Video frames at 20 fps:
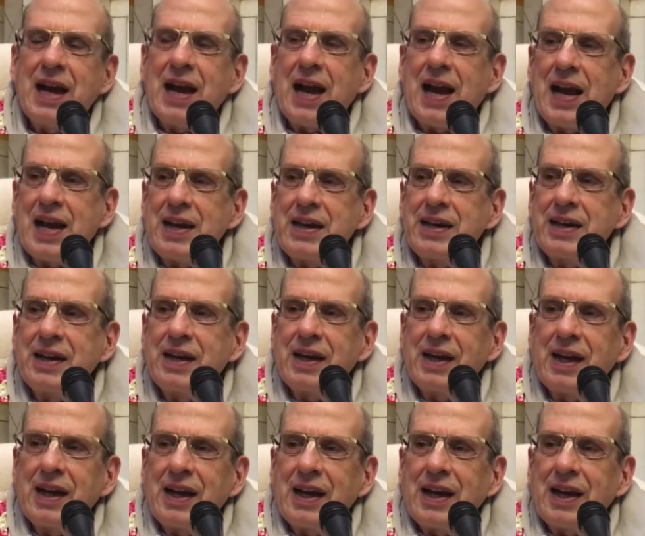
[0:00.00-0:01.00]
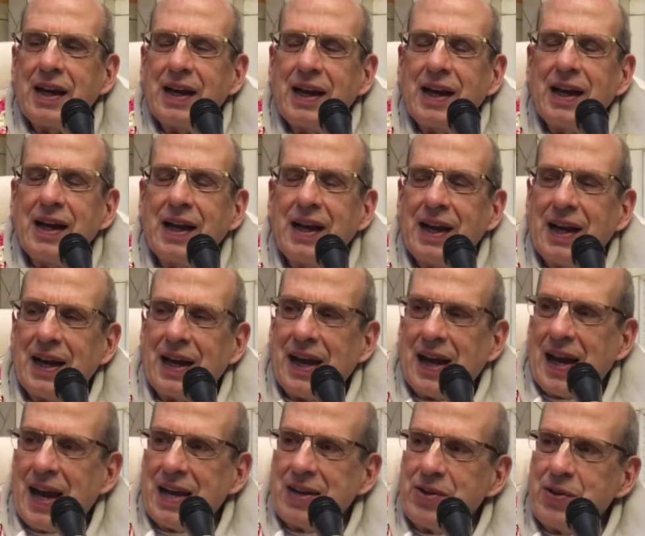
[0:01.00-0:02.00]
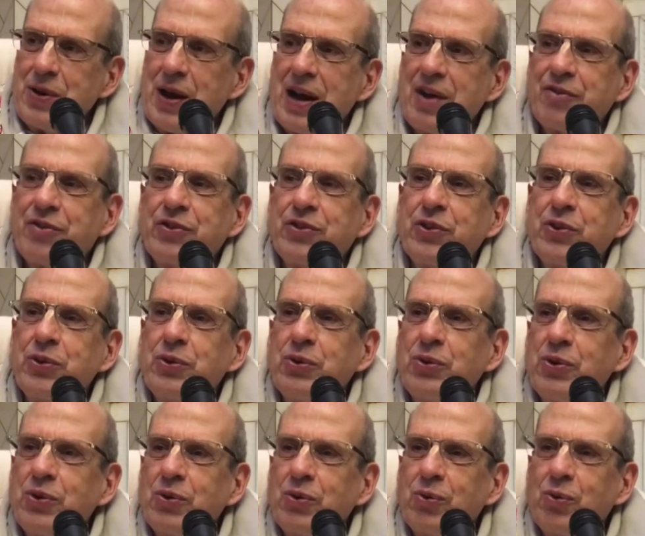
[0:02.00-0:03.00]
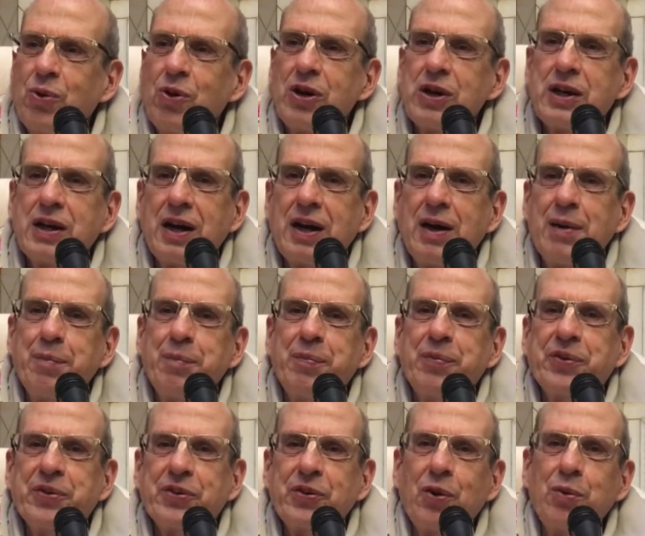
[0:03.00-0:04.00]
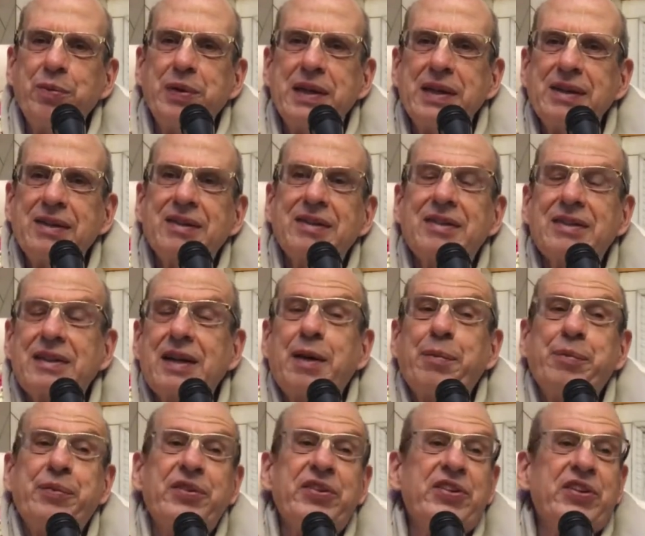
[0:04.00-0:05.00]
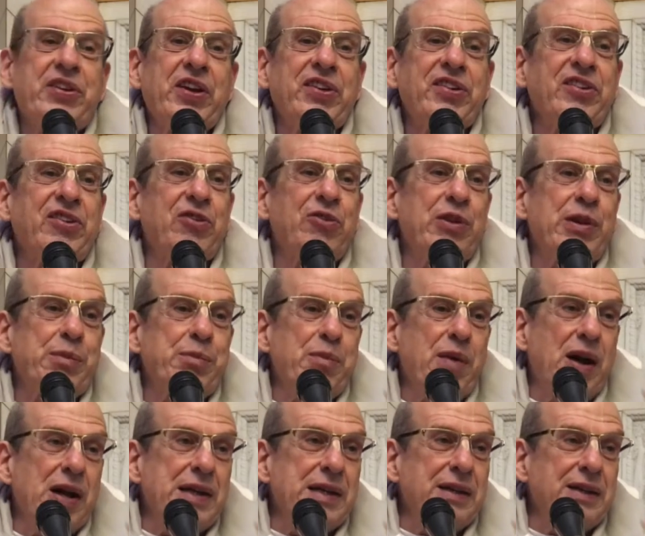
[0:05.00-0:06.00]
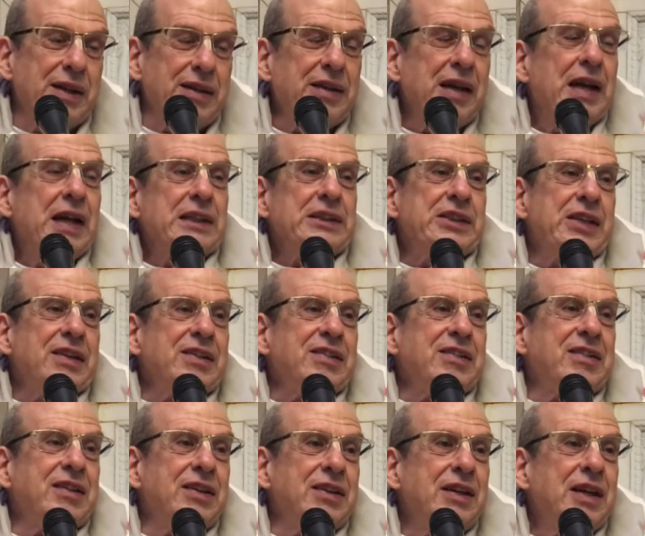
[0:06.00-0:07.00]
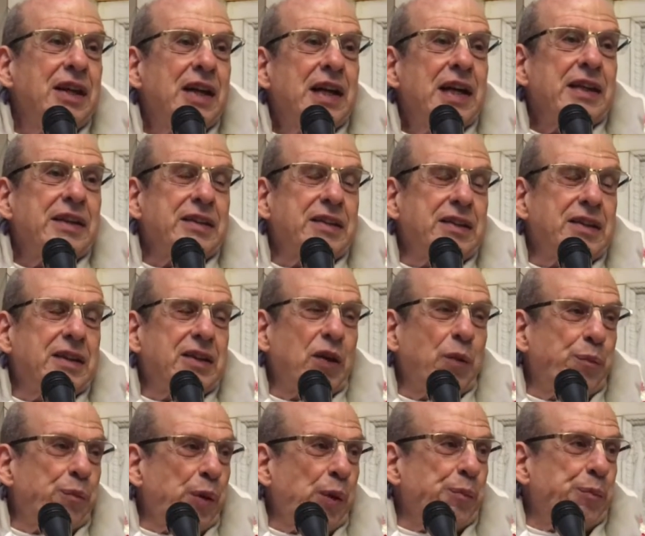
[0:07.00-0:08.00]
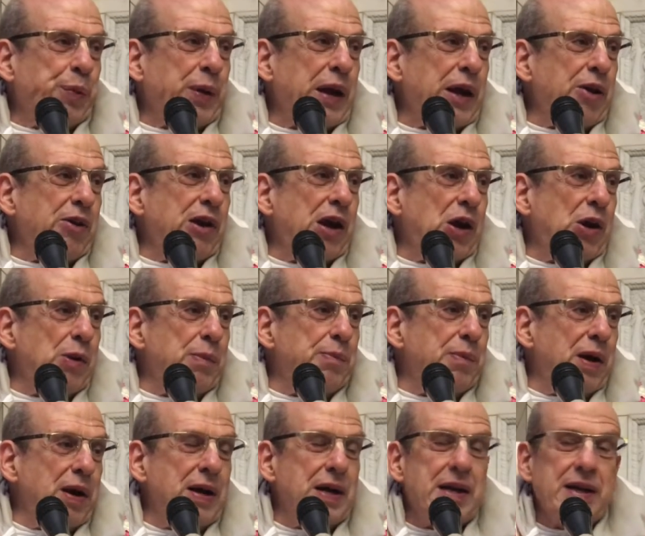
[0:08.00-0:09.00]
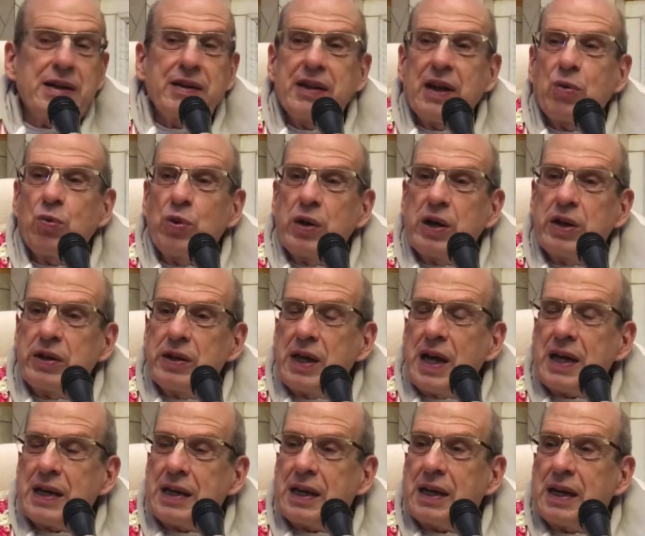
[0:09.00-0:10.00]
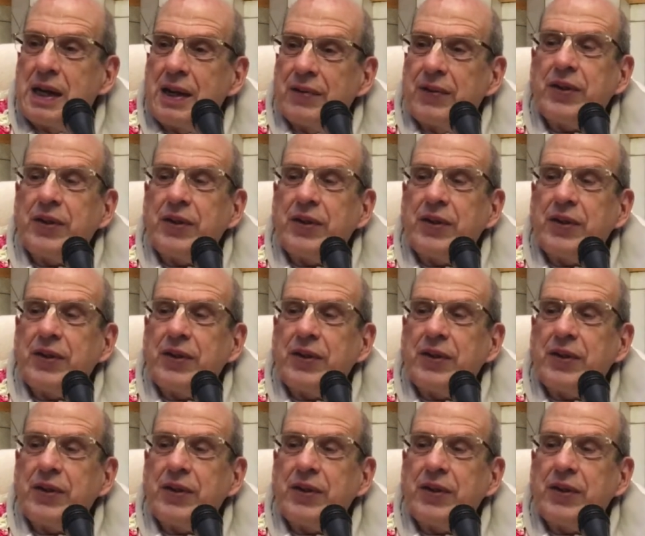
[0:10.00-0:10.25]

And you have to walk up so many steps just to remind us, just to prepare our mind that we are not,